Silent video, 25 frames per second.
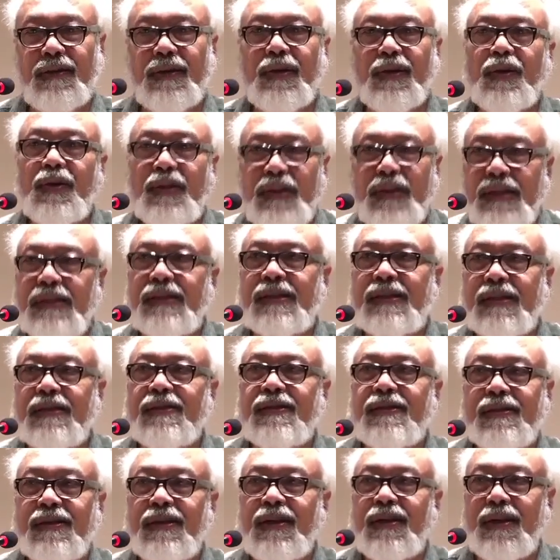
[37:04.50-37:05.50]
You know, this
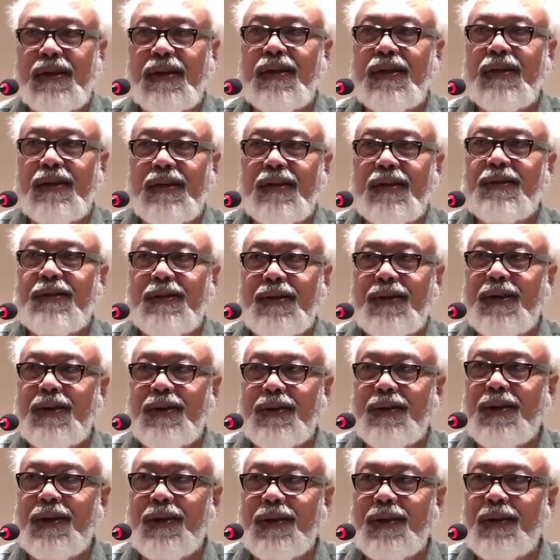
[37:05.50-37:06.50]
is
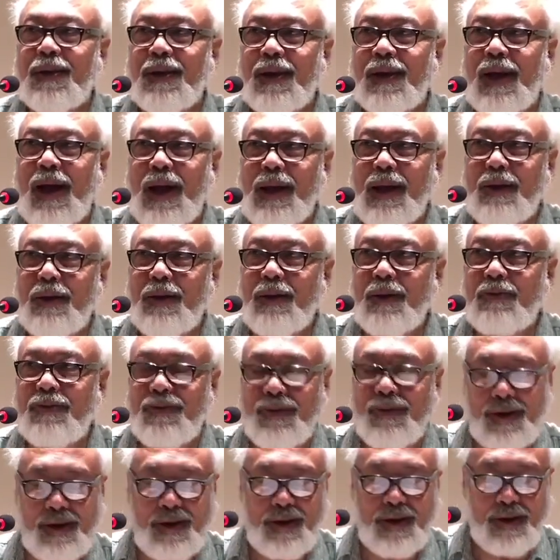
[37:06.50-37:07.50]
the kind of
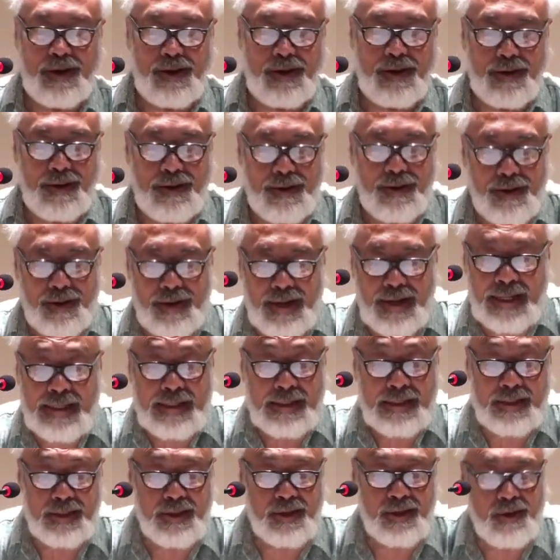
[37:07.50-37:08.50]

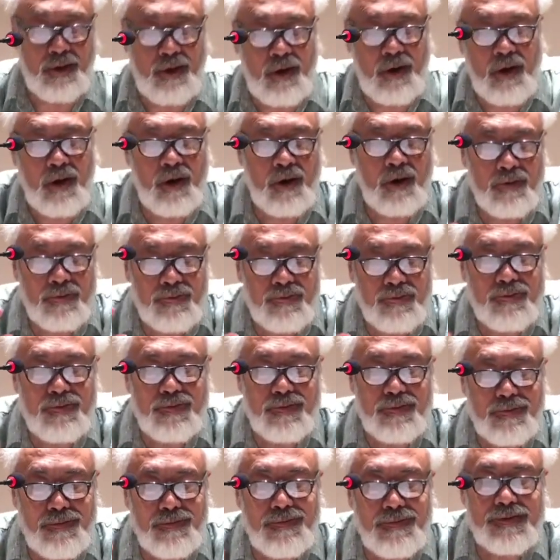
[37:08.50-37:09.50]
danger of
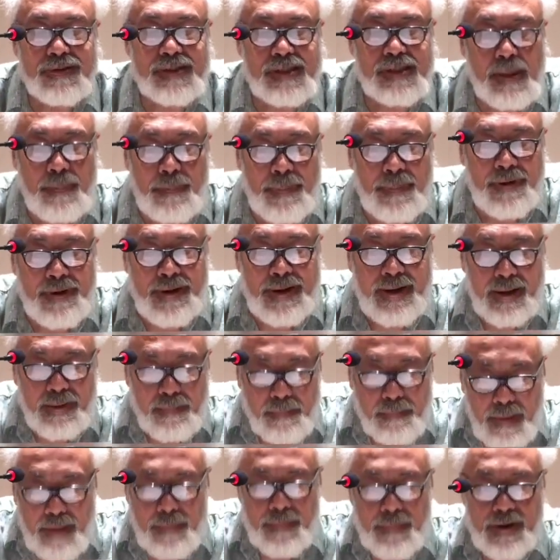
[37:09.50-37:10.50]

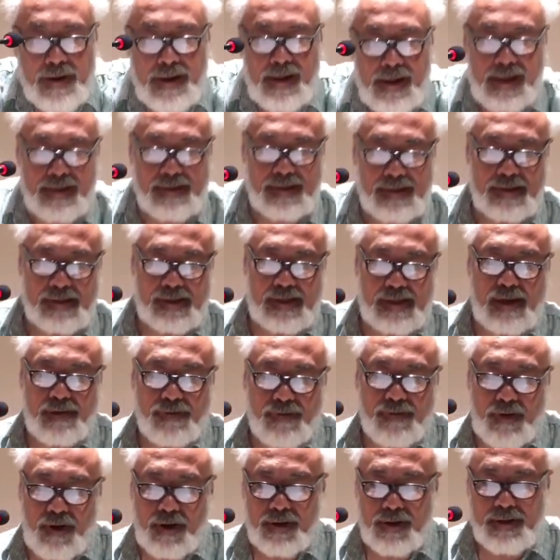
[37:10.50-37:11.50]
separating memory as a
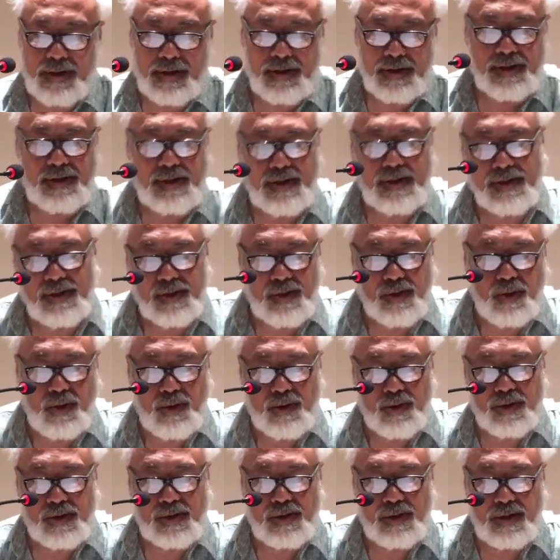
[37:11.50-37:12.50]
self-conscious
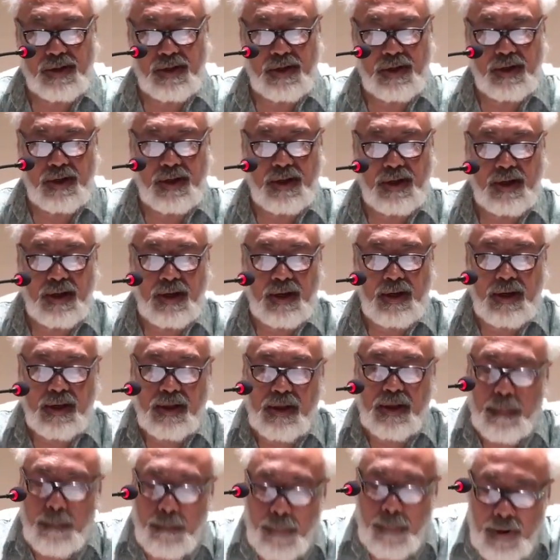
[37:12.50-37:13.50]
discourse.
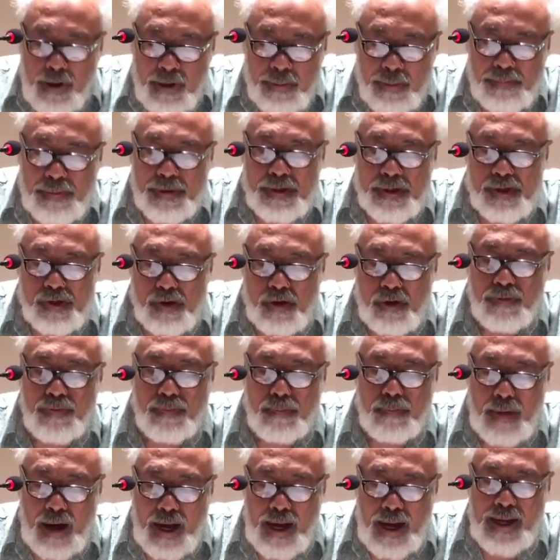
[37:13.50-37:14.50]
The purpose
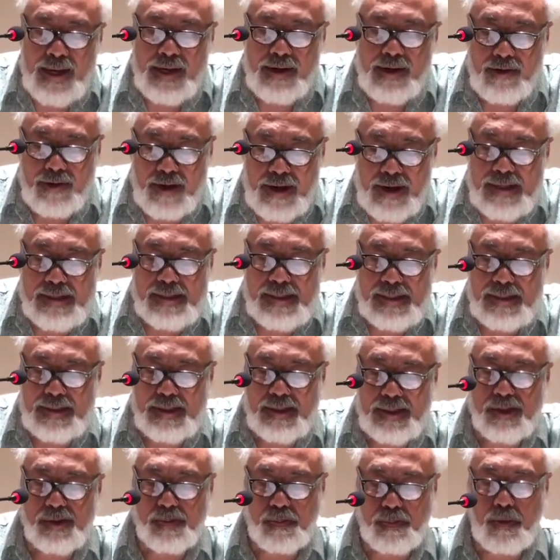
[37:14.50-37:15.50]
of my
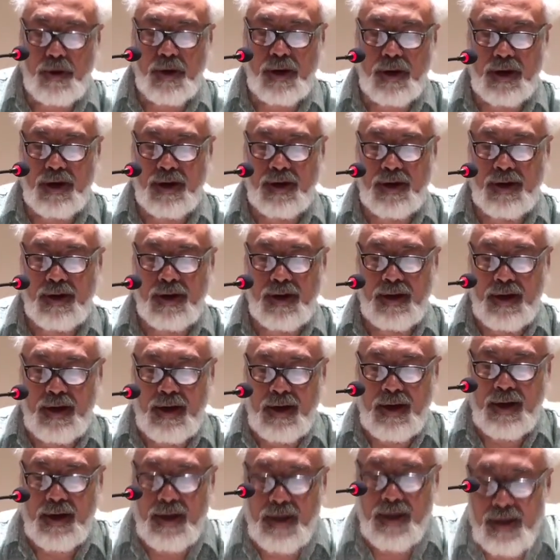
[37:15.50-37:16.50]
raising this point
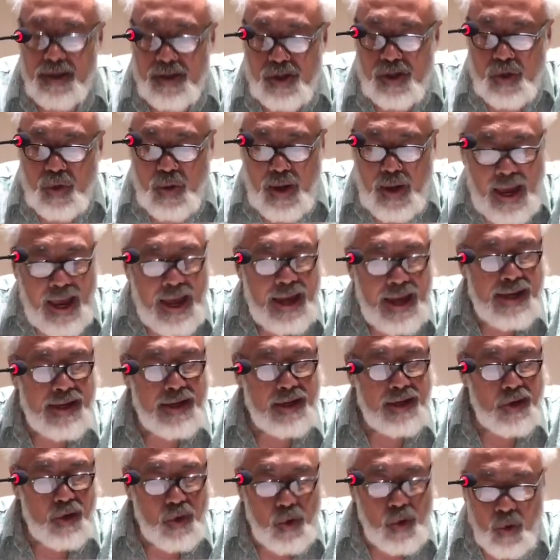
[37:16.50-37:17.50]
is to
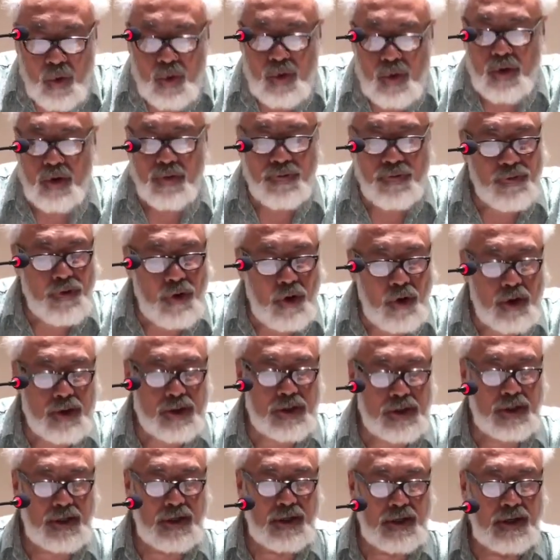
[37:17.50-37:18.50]
add a note of
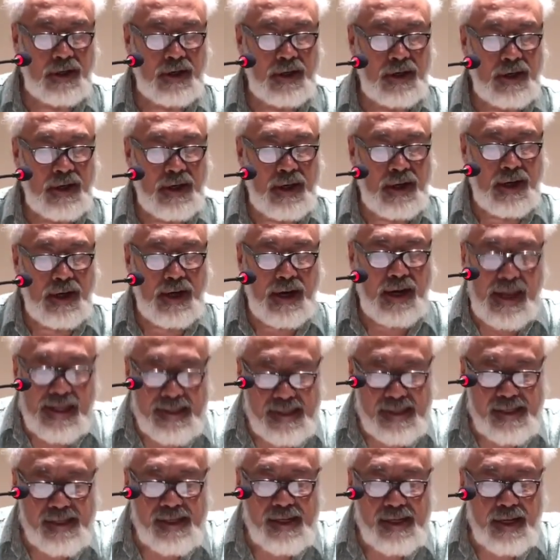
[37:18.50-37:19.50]
caution,
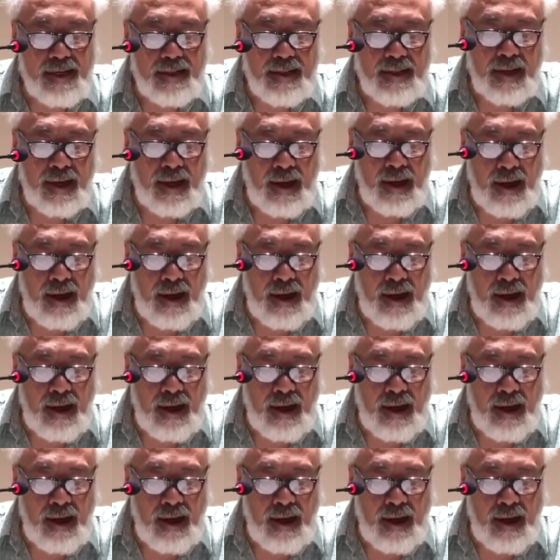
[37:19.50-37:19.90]
lest the